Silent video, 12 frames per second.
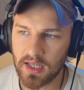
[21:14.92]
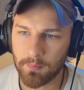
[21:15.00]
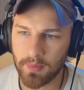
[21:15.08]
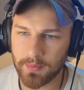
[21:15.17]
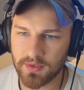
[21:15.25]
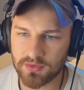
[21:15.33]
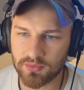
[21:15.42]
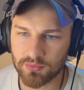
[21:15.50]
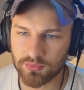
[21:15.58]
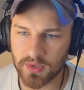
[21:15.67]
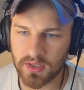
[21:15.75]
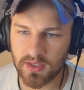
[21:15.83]
But I'm just
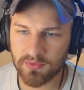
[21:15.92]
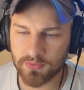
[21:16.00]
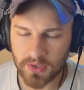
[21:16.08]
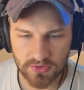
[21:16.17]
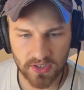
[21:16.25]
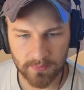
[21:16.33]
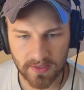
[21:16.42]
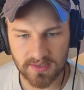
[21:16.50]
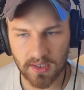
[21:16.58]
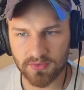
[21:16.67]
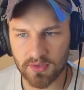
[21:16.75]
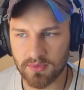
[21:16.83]
really frustrated
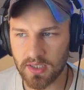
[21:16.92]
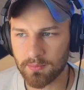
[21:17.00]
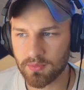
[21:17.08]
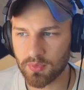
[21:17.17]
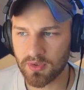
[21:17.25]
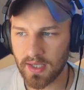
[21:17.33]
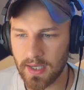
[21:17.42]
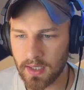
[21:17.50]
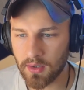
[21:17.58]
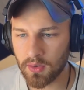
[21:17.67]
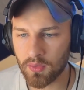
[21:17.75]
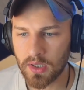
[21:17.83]
myself sometimes with
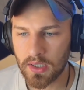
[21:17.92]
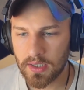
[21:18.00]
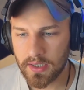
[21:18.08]
how,